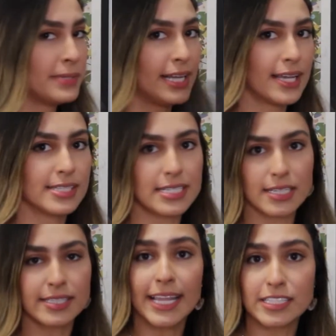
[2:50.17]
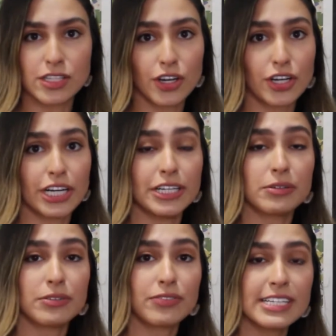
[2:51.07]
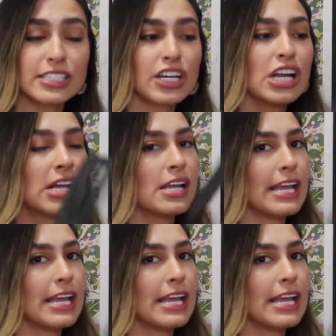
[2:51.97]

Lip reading: because it does last longer in your freezer.